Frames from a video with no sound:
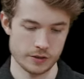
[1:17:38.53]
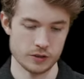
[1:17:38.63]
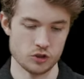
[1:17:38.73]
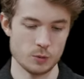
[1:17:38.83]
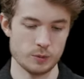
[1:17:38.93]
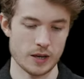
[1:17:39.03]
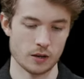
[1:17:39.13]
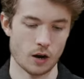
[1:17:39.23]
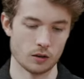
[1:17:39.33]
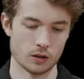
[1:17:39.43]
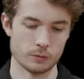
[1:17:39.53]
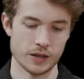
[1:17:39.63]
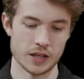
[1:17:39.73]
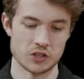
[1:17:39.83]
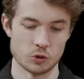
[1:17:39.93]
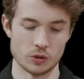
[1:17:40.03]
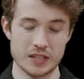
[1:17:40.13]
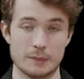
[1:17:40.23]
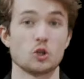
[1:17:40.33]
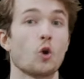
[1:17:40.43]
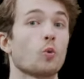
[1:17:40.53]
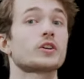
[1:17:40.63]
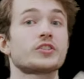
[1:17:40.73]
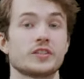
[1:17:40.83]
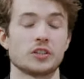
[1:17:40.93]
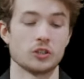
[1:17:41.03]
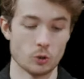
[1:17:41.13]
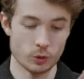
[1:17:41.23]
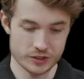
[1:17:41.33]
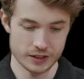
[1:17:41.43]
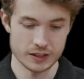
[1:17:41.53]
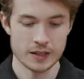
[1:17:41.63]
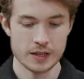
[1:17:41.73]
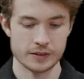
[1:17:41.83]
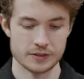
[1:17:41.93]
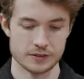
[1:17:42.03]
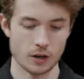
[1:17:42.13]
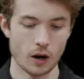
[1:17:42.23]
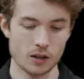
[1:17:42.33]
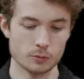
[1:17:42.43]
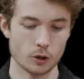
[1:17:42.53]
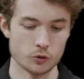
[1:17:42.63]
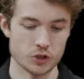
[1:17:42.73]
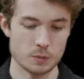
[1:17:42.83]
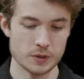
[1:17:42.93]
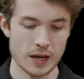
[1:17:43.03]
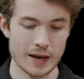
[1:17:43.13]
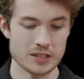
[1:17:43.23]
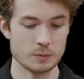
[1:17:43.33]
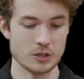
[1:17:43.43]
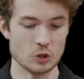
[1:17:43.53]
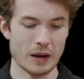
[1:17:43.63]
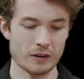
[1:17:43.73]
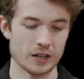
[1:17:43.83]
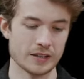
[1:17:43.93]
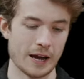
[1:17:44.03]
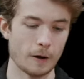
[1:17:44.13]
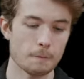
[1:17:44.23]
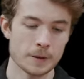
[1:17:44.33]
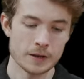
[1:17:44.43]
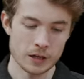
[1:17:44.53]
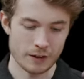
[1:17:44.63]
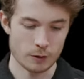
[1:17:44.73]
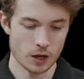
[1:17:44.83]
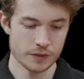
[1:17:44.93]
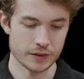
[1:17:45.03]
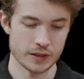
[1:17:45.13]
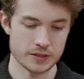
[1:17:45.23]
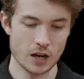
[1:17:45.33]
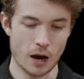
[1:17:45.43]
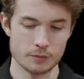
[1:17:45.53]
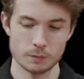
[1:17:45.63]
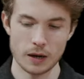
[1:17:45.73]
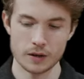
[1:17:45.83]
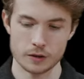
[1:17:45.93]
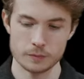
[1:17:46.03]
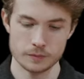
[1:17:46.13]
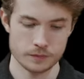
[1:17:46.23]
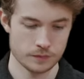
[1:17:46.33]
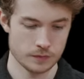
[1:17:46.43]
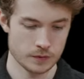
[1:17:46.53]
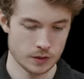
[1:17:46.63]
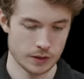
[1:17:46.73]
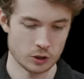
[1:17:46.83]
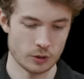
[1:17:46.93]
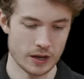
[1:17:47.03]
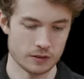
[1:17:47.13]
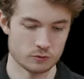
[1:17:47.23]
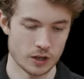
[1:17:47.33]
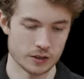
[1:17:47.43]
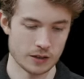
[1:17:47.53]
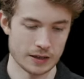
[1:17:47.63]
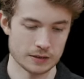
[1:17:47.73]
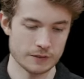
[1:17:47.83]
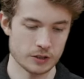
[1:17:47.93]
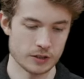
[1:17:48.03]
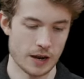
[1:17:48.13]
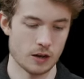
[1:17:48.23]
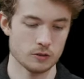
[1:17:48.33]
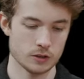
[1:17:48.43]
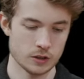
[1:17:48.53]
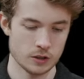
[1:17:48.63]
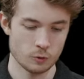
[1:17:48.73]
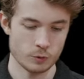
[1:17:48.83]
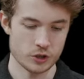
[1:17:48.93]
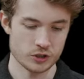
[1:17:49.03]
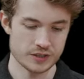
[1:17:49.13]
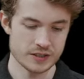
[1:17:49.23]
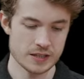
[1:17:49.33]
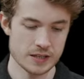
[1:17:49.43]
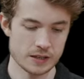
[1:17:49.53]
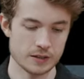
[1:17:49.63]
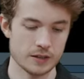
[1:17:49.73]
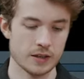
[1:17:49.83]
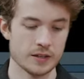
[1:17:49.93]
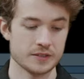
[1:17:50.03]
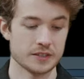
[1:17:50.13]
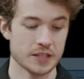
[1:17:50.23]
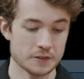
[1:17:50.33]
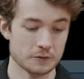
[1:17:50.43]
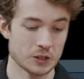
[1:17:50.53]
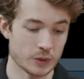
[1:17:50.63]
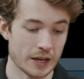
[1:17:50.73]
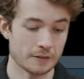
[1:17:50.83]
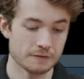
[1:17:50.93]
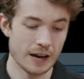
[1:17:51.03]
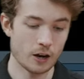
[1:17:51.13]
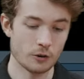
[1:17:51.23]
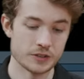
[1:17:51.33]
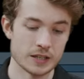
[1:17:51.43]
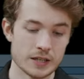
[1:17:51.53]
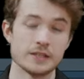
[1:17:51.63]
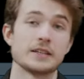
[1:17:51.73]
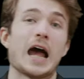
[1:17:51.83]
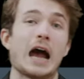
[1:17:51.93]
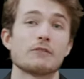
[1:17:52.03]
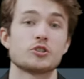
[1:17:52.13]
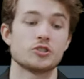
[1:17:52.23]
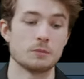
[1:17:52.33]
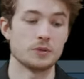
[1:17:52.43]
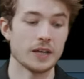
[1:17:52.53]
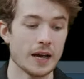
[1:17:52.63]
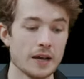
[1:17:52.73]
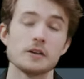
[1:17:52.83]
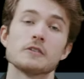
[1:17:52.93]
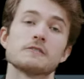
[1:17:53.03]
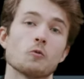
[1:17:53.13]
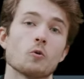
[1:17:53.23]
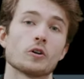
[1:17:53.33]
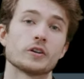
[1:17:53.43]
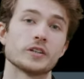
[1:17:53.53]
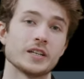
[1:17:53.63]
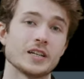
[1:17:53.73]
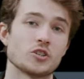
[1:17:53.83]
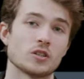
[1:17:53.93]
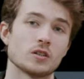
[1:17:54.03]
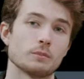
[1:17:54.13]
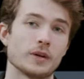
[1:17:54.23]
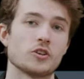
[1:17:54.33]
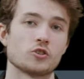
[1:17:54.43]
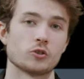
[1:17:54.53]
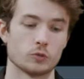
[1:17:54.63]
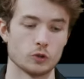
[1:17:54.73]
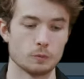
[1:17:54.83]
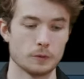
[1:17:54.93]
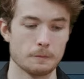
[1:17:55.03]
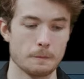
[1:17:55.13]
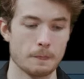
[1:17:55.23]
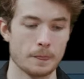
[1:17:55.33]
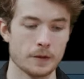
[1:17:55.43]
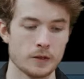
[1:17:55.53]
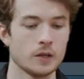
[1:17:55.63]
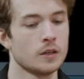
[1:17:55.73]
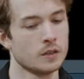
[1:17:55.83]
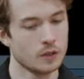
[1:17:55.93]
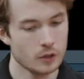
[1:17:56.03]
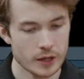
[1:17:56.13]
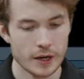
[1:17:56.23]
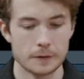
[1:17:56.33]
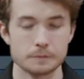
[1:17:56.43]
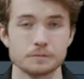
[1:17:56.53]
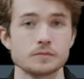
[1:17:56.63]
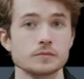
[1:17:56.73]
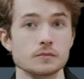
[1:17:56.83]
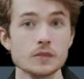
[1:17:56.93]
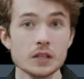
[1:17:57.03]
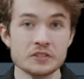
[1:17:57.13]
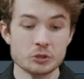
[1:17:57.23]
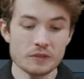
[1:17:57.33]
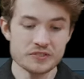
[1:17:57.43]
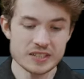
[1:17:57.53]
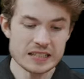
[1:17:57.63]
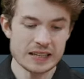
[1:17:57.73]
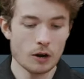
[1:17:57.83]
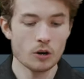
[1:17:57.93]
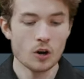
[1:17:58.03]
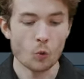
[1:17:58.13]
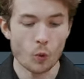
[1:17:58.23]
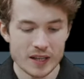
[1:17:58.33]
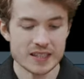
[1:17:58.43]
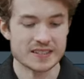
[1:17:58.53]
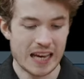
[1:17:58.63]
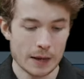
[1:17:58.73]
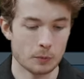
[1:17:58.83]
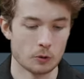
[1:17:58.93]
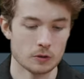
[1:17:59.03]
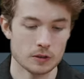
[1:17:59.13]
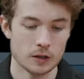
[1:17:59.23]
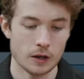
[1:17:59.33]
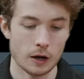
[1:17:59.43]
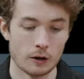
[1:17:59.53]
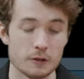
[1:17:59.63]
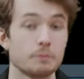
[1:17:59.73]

the GPA column in students. I'm coercing, coercing this column called GPA to be numeric now. And if I run this top to bottom and go ahead and run line 11 now, we should see successfully we have found the average GPA for each major group. Okay, so we've seen now one example of